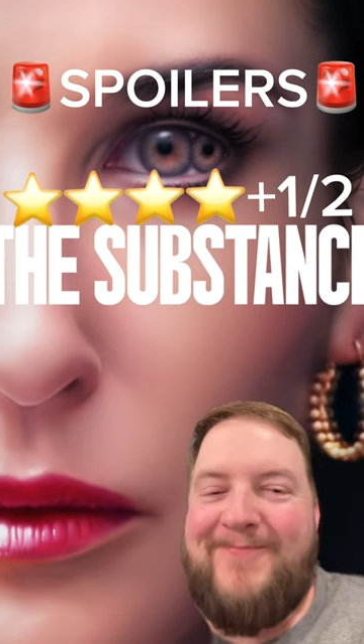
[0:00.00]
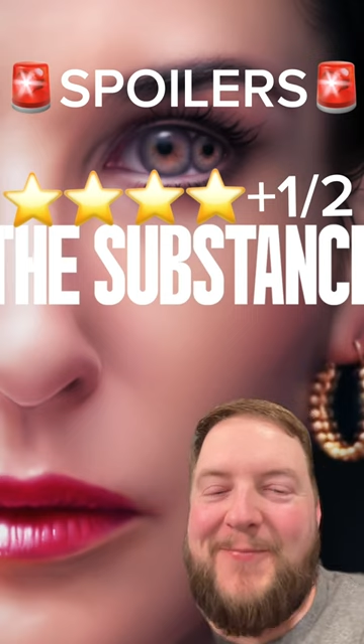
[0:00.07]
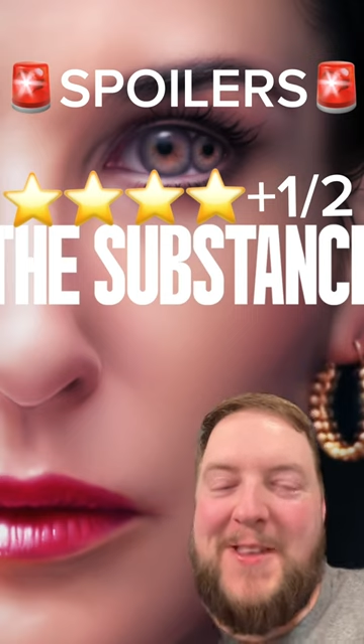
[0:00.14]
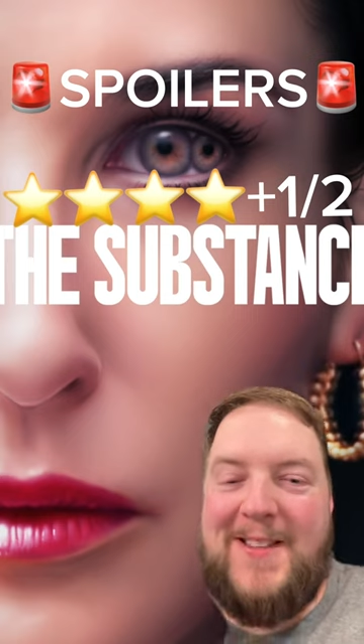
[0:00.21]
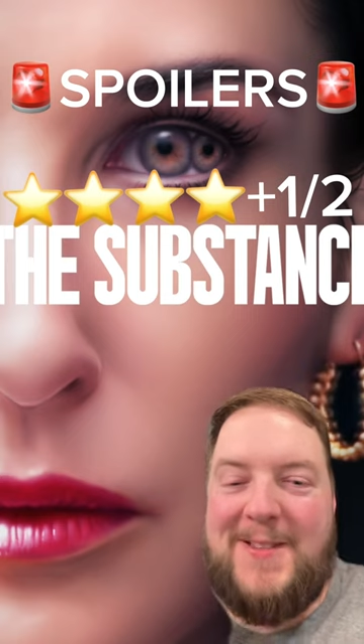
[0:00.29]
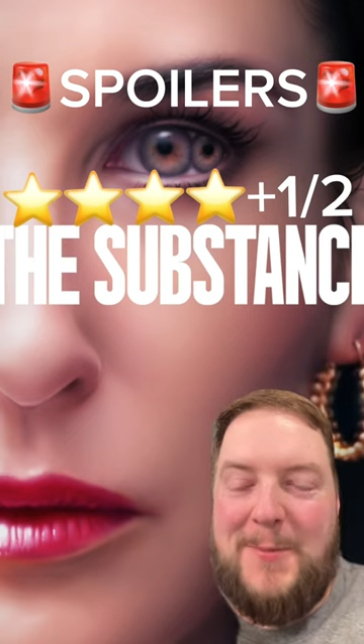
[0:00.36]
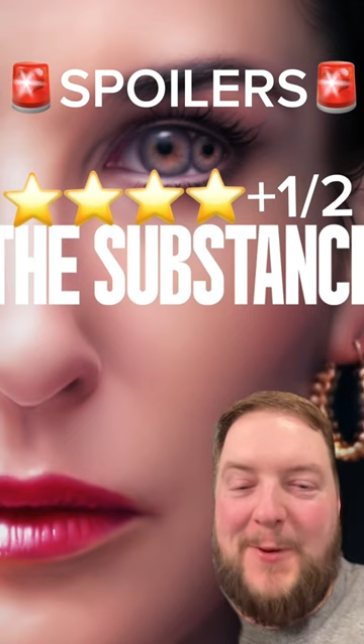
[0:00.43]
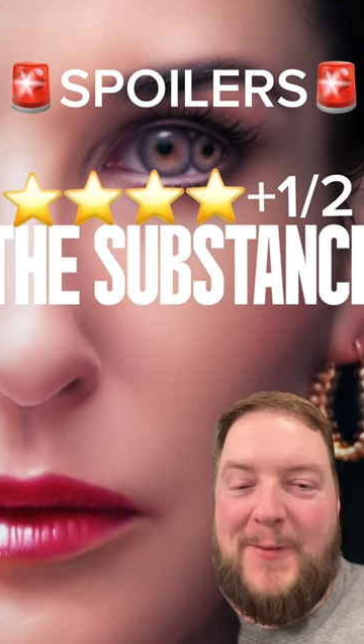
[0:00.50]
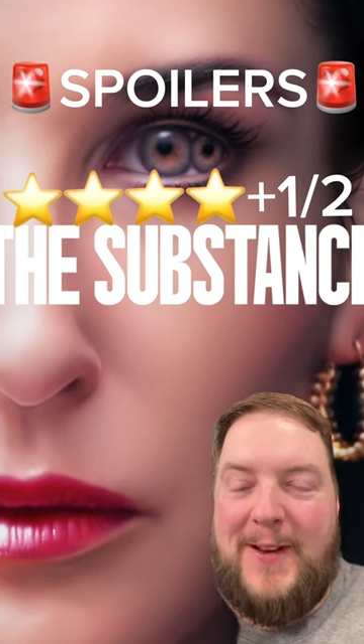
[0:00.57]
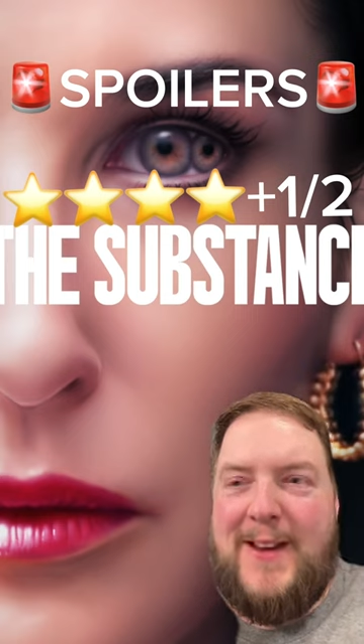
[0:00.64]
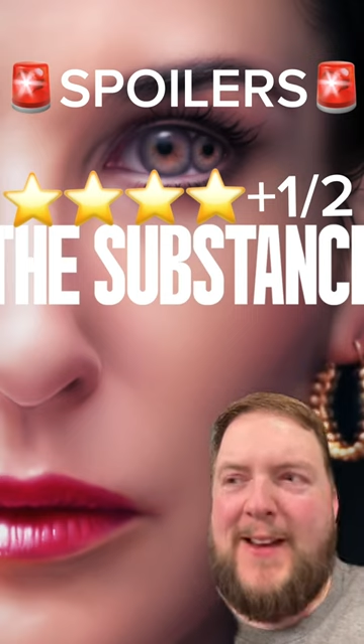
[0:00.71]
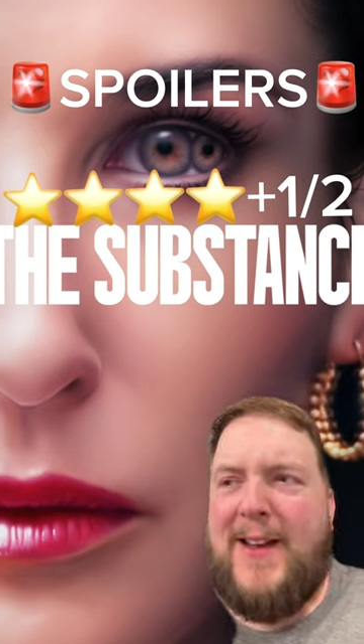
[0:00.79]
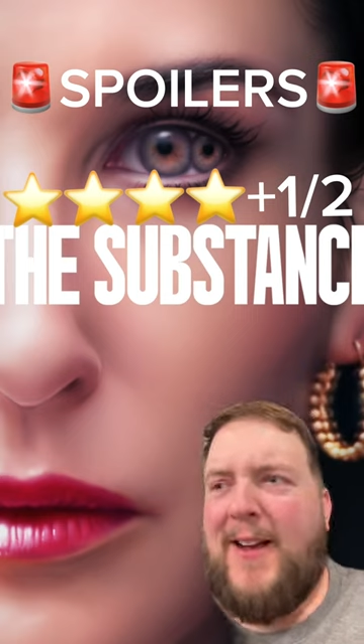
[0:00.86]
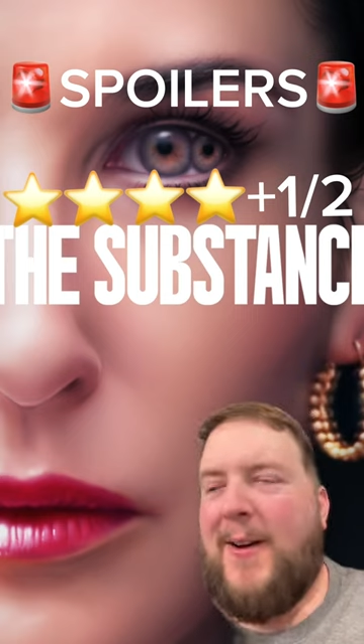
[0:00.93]
this
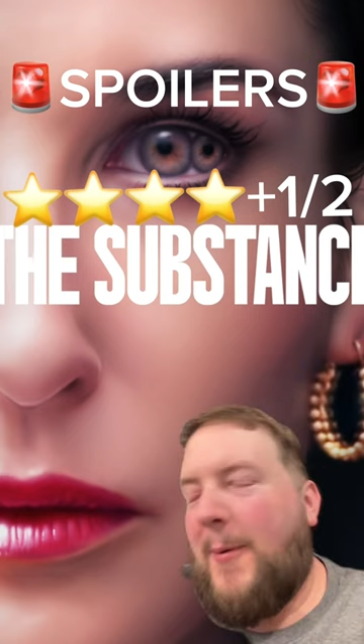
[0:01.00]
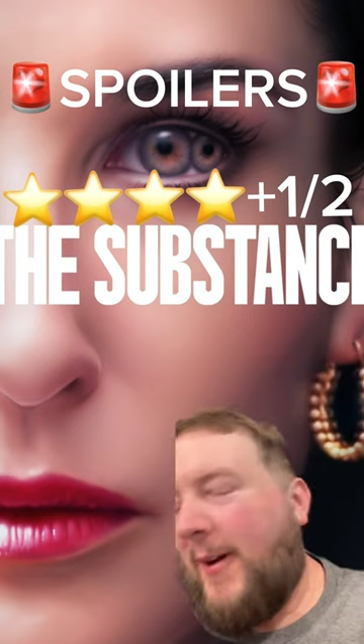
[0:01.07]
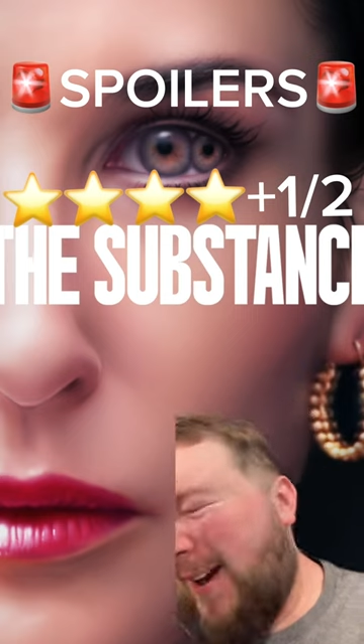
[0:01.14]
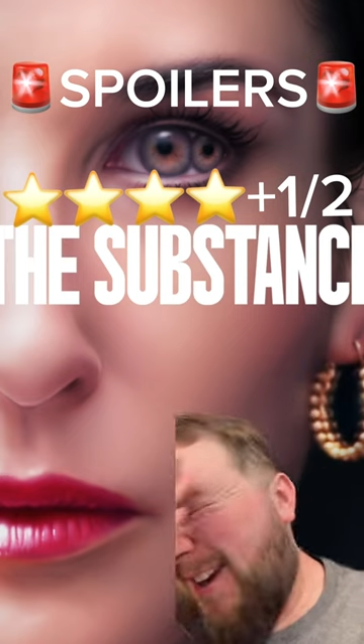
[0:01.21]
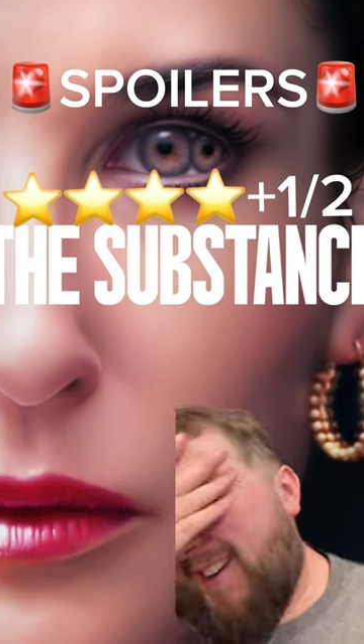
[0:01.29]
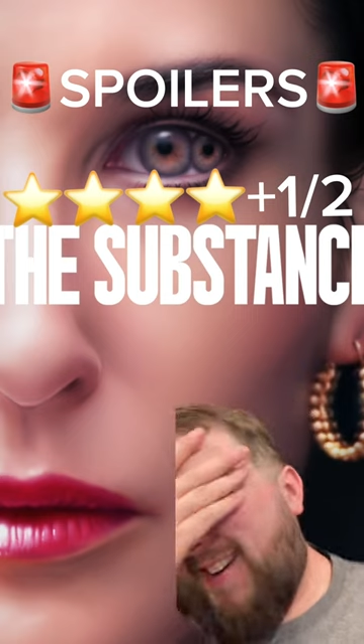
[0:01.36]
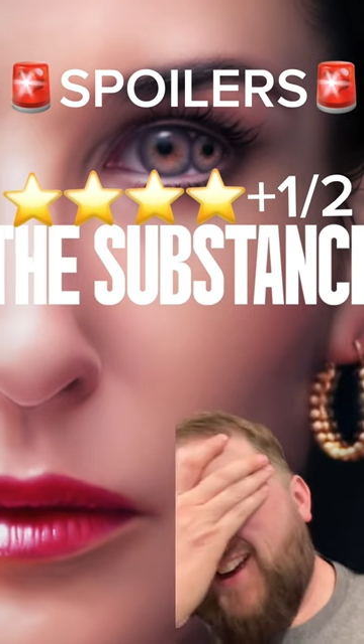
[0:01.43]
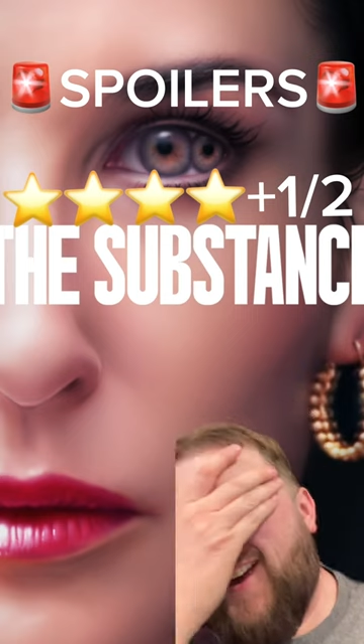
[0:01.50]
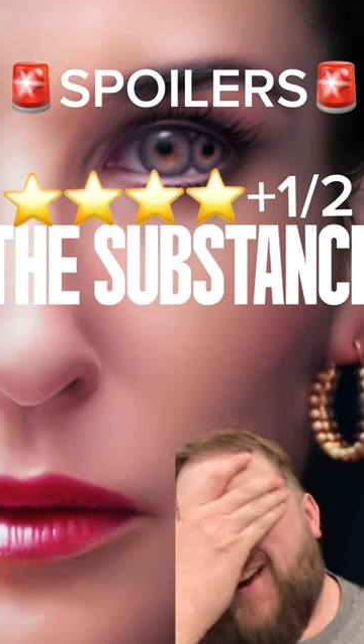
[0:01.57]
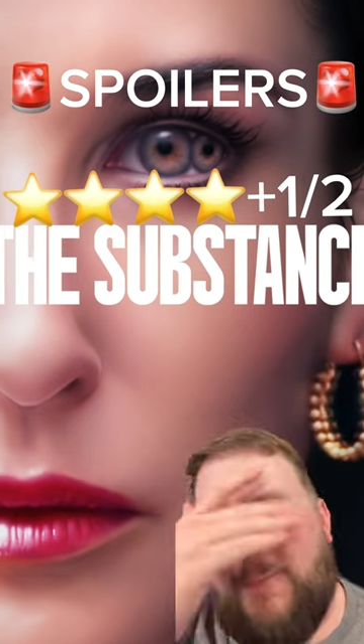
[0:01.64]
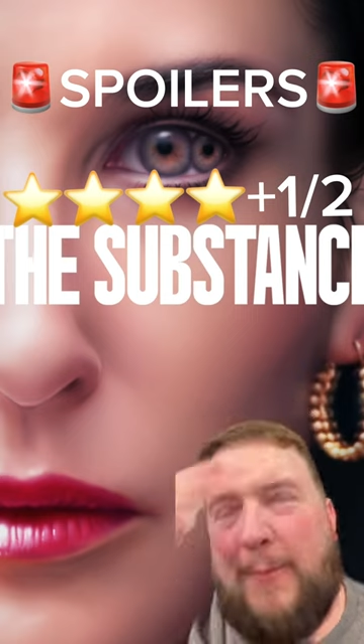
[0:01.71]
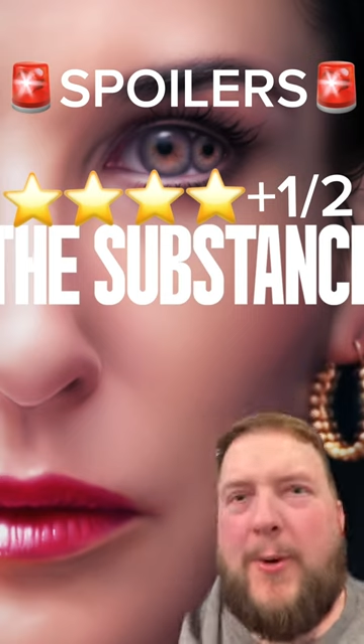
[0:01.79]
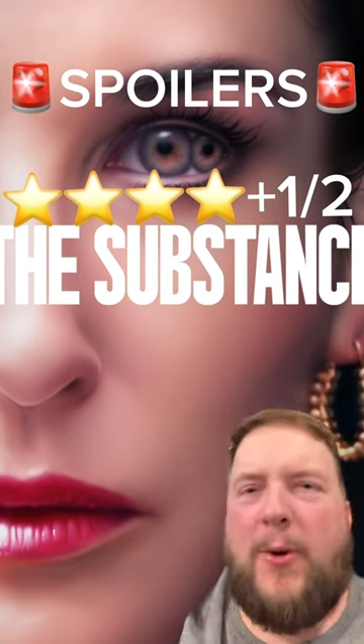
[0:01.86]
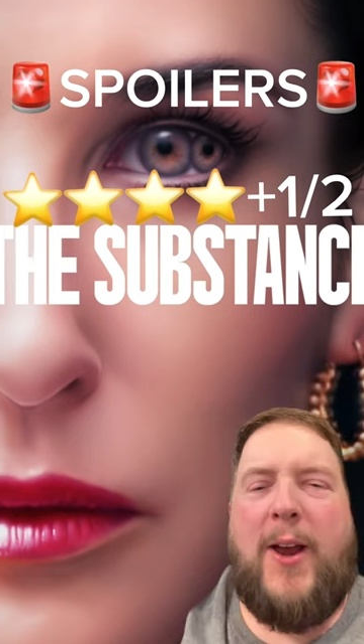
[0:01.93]
movie. Oh my God.
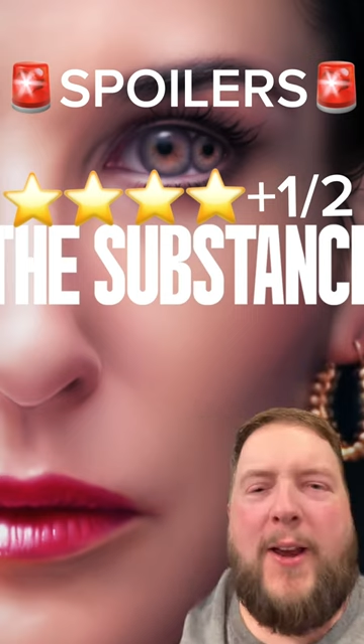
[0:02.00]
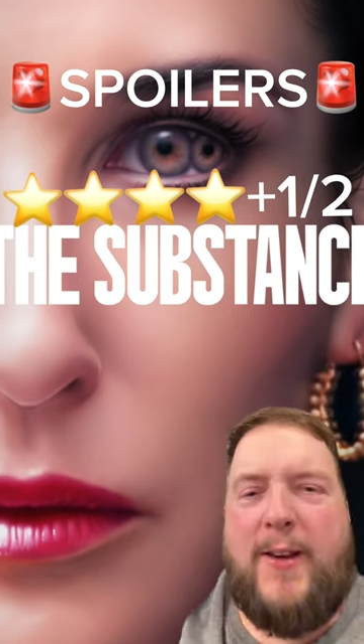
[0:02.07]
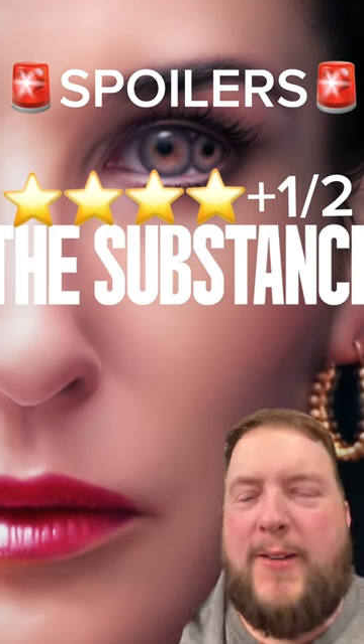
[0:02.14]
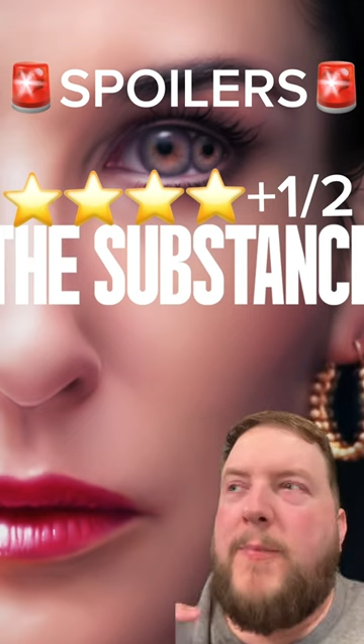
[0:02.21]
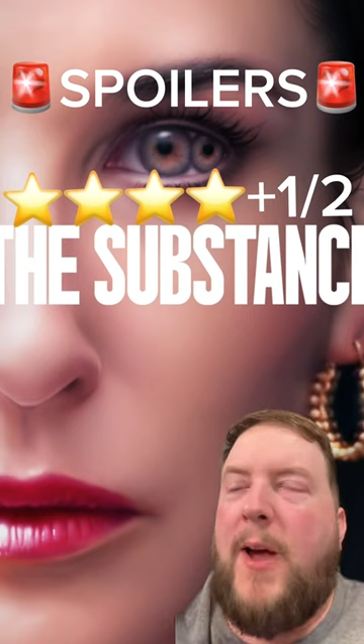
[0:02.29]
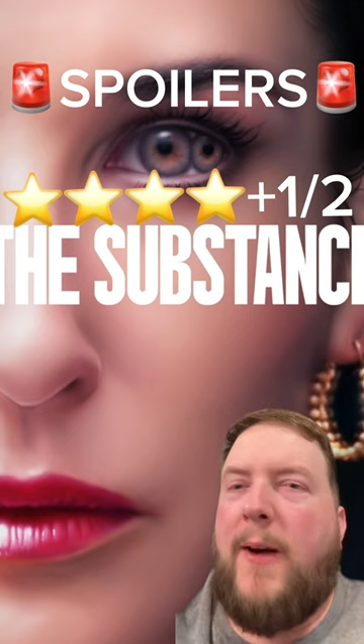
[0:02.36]
Uh, okay.